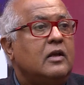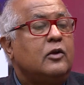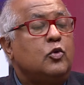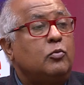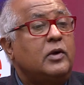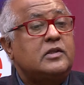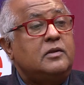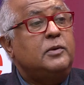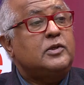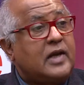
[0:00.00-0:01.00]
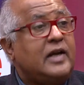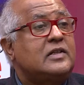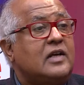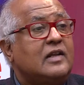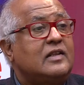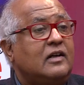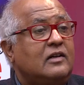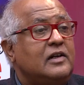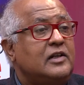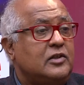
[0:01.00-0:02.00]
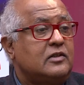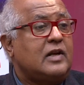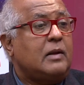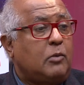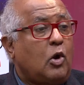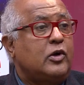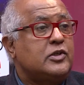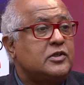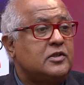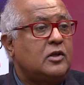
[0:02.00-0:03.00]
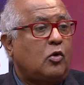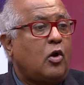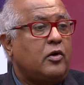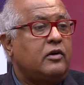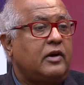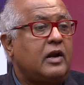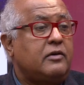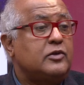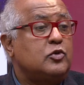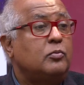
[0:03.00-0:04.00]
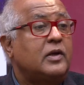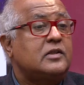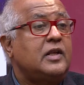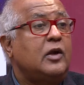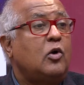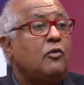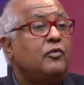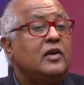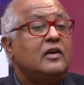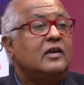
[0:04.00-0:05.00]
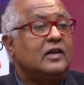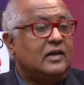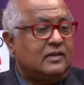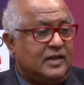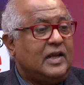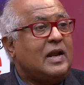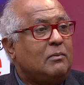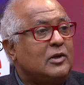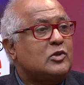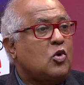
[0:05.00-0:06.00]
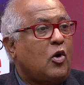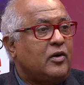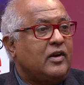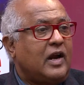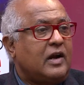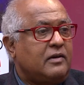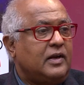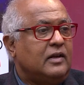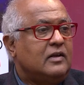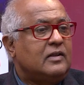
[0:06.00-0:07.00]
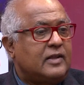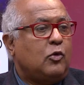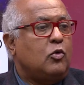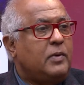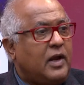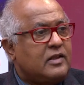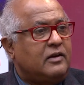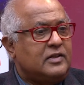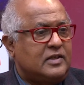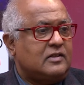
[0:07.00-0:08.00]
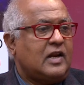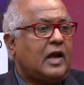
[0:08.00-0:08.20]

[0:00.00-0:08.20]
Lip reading: you must, besides other conditions like blockages in the coronary arteries, you must think of the anomalous coronary artery. There could be other reasons like